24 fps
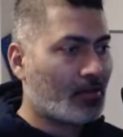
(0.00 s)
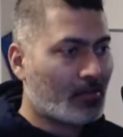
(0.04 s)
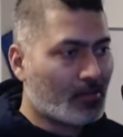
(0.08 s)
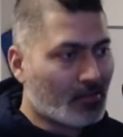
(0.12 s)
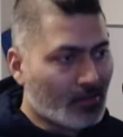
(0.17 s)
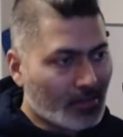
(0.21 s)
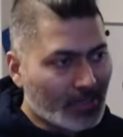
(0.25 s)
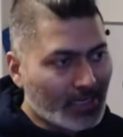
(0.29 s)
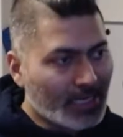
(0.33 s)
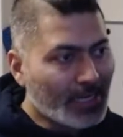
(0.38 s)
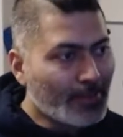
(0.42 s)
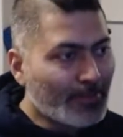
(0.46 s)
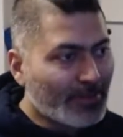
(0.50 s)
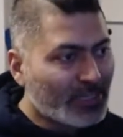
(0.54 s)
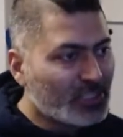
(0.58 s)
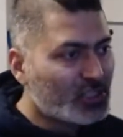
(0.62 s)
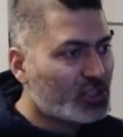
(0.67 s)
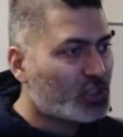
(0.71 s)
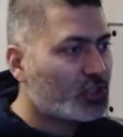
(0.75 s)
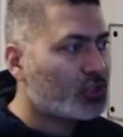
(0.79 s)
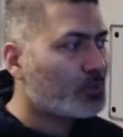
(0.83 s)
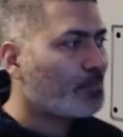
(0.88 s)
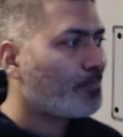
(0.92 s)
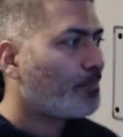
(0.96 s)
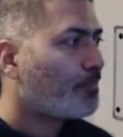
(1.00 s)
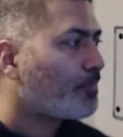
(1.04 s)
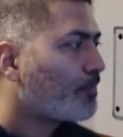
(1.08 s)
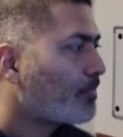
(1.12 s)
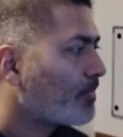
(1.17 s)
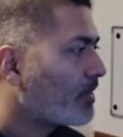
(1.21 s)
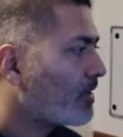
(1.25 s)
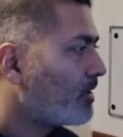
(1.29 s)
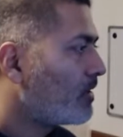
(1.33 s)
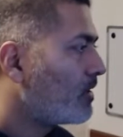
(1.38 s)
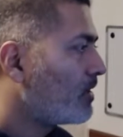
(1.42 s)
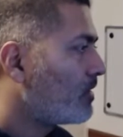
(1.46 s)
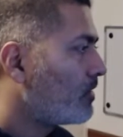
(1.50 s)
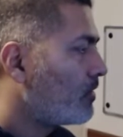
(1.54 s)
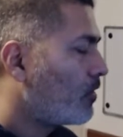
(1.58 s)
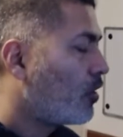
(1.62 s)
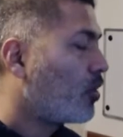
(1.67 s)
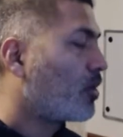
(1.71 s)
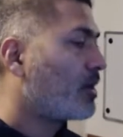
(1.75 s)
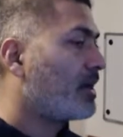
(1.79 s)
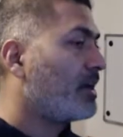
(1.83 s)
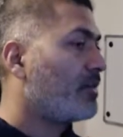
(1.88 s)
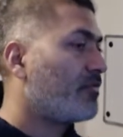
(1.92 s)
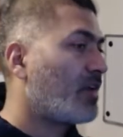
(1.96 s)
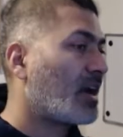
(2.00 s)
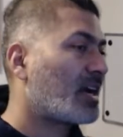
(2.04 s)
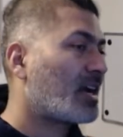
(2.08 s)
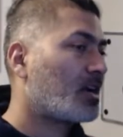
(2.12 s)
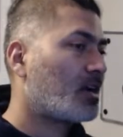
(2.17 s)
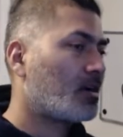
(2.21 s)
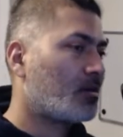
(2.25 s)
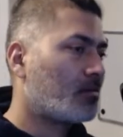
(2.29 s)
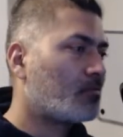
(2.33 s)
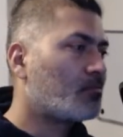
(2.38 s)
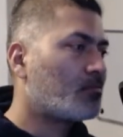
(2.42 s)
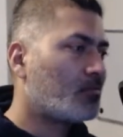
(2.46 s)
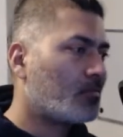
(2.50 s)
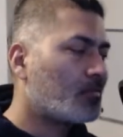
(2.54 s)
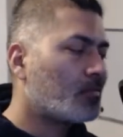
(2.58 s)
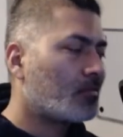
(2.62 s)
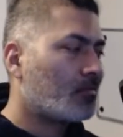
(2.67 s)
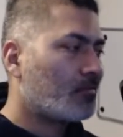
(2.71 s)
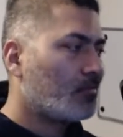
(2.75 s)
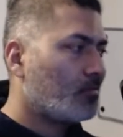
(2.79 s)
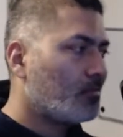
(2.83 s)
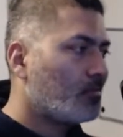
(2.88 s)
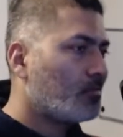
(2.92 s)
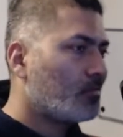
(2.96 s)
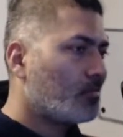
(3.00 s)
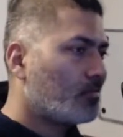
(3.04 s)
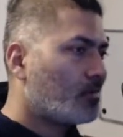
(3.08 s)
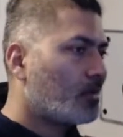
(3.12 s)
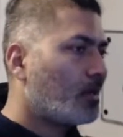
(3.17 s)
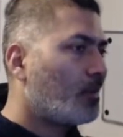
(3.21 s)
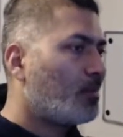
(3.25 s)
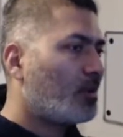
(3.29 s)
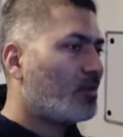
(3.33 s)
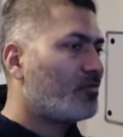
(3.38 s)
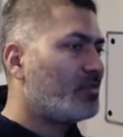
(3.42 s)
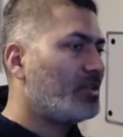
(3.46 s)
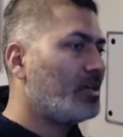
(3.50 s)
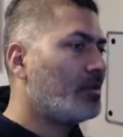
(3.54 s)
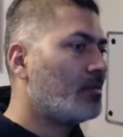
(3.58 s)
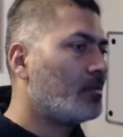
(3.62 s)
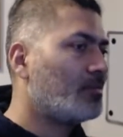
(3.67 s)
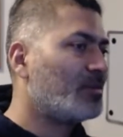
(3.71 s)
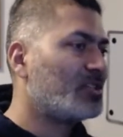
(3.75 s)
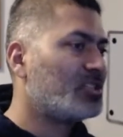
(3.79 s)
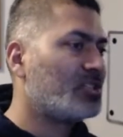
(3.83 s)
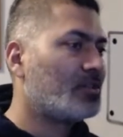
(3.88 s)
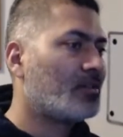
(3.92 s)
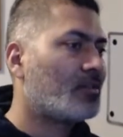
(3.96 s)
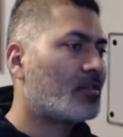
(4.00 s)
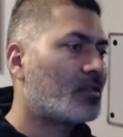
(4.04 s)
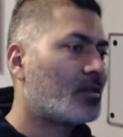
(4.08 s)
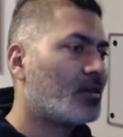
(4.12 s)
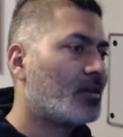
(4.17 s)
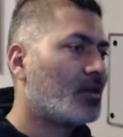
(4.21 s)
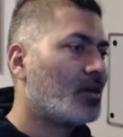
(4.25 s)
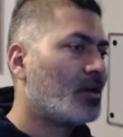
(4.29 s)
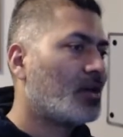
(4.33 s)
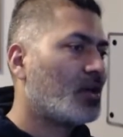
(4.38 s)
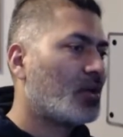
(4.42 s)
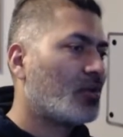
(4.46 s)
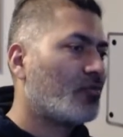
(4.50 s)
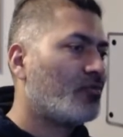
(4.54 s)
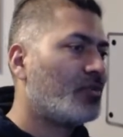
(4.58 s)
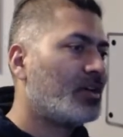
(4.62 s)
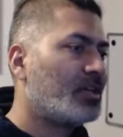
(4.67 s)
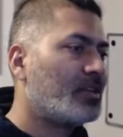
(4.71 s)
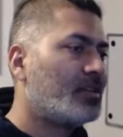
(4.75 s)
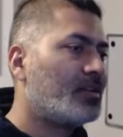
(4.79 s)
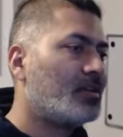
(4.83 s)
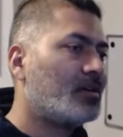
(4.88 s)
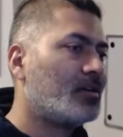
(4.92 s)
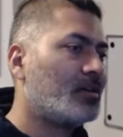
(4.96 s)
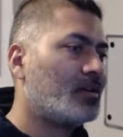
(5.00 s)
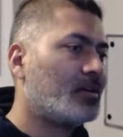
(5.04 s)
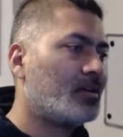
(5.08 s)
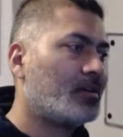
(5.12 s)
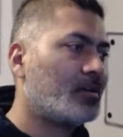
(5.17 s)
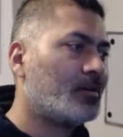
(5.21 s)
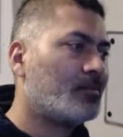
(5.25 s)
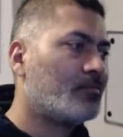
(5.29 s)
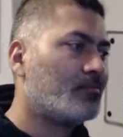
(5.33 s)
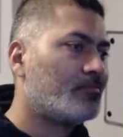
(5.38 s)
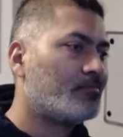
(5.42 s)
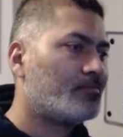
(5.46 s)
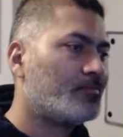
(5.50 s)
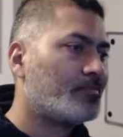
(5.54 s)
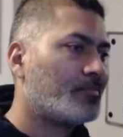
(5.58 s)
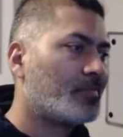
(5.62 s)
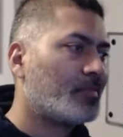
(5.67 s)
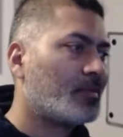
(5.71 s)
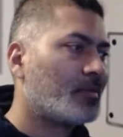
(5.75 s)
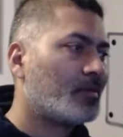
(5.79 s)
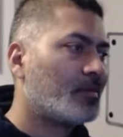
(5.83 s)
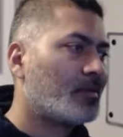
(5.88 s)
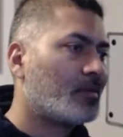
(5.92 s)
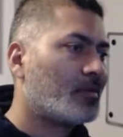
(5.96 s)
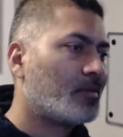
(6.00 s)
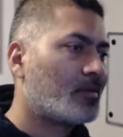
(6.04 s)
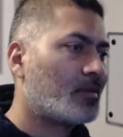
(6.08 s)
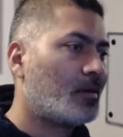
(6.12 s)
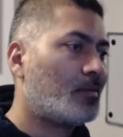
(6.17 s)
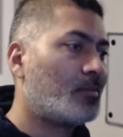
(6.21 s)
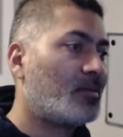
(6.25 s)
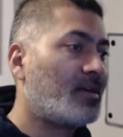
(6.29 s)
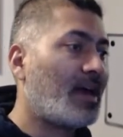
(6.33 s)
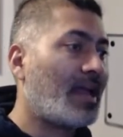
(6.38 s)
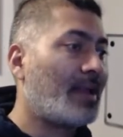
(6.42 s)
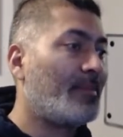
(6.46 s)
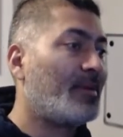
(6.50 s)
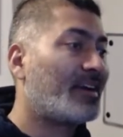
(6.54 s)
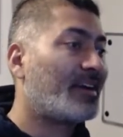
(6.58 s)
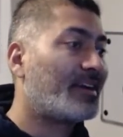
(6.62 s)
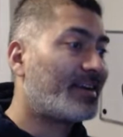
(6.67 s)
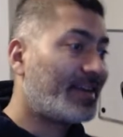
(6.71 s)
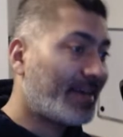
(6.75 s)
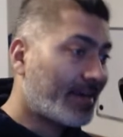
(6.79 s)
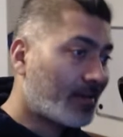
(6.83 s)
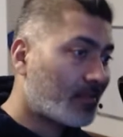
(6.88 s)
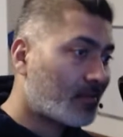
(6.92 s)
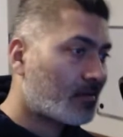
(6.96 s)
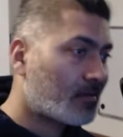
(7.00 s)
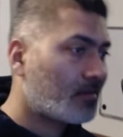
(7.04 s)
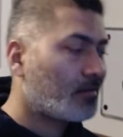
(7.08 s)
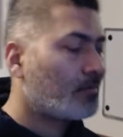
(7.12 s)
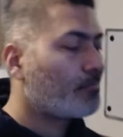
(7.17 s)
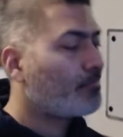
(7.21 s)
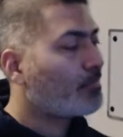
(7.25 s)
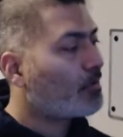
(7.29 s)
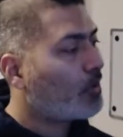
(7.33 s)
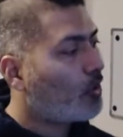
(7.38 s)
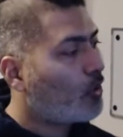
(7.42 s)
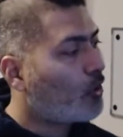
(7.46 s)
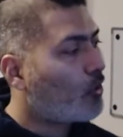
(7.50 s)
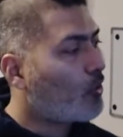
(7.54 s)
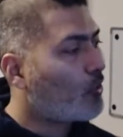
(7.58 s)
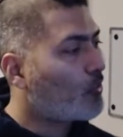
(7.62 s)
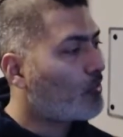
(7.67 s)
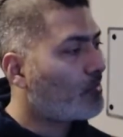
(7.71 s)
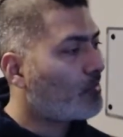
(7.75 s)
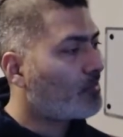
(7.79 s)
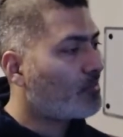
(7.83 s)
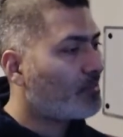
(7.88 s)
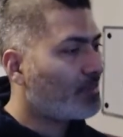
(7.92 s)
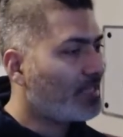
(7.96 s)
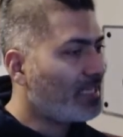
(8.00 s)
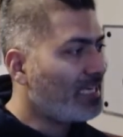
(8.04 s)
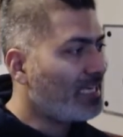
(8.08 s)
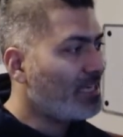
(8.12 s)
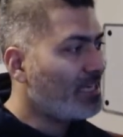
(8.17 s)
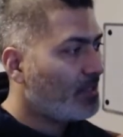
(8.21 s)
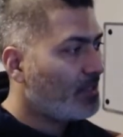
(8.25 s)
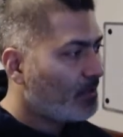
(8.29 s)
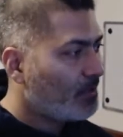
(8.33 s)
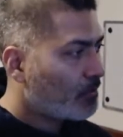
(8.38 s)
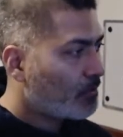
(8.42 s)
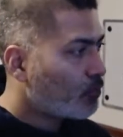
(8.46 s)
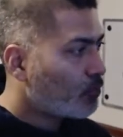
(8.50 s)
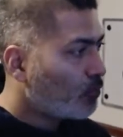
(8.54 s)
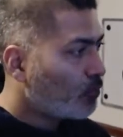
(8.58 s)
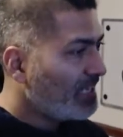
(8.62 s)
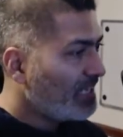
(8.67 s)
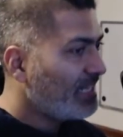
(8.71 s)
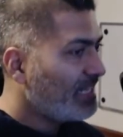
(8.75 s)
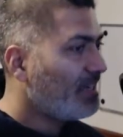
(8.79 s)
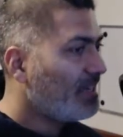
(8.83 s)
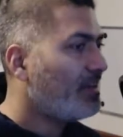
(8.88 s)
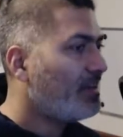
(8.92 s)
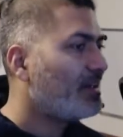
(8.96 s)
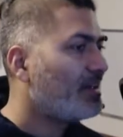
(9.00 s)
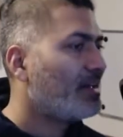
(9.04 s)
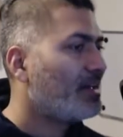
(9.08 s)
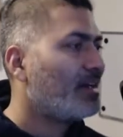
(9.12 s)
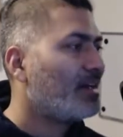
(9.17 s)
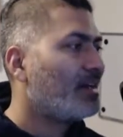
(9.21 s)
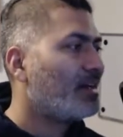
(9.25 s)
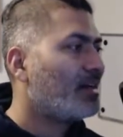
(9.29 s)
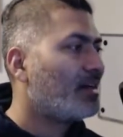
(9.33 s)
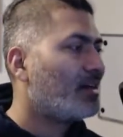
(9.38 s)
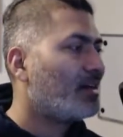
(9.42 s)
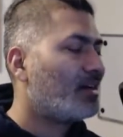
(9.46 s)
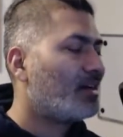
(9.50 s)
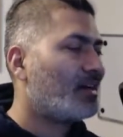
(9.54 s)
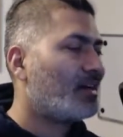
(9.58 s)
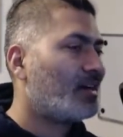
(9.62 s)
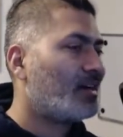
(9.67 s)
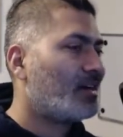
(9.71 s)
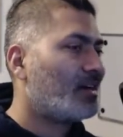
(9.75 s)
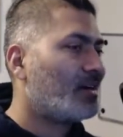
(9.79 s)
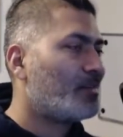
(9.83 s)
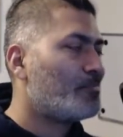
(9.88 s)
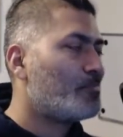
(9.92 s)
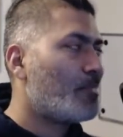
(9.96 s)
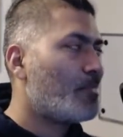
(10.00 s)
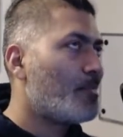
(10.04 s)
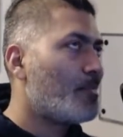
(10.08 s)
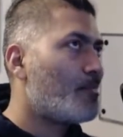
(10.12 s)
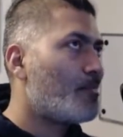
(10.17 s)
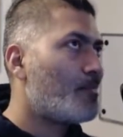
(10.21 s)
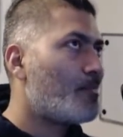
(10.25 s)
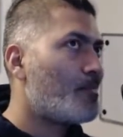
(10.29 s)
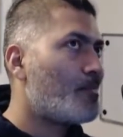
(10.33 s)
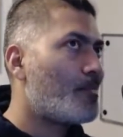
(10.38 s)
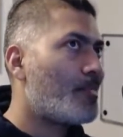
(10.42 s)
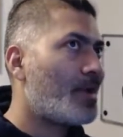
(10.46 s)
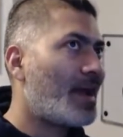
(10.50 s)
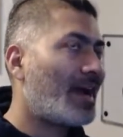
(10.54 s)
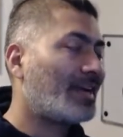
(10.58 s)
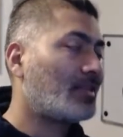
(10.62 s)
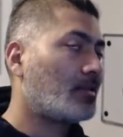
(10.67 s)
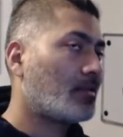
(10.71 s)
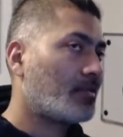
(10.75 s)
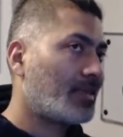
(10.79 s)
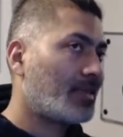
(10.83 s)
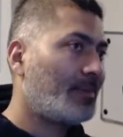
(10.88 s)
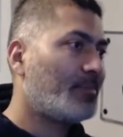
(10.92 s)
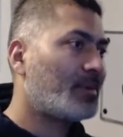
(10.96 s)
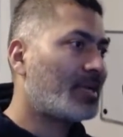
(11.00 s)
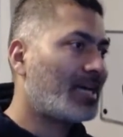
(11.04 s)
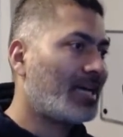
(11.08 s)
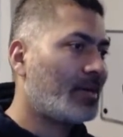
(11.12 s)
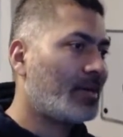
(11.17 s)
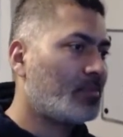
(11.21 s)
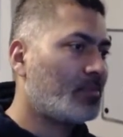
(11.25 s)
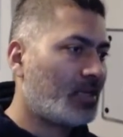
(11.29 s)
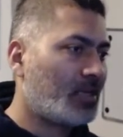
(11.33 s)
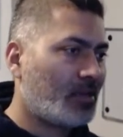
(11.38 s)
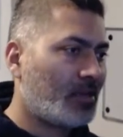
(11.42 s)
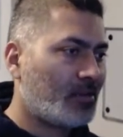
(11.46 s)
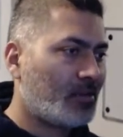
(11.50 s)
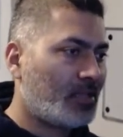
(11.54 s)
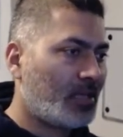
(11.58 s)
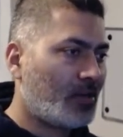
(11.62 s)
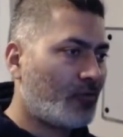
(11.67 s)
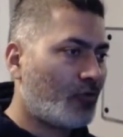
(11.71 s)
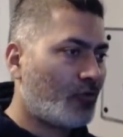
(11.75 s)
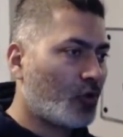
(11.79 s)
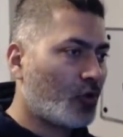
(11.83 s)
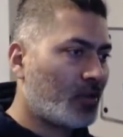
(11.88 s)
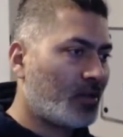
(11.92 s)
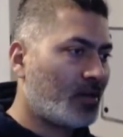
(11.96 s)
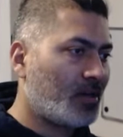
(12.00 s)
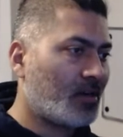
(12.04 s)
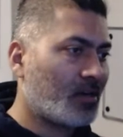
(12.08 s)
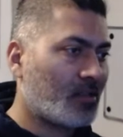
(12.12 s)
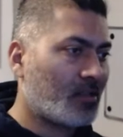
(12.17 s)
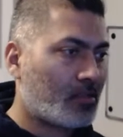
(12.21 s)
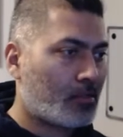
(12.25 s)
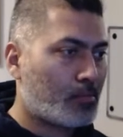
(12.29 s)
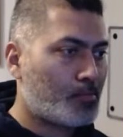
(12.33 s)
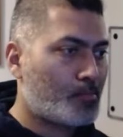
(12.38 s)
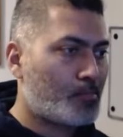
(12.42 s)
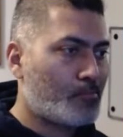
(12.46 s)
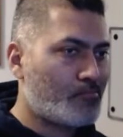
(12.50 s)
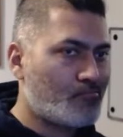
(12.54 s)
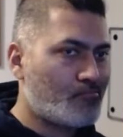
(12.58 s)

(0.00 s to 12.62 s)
this image, or in fact, couple of these images with some dynamic text on the screen. At the same time, there was a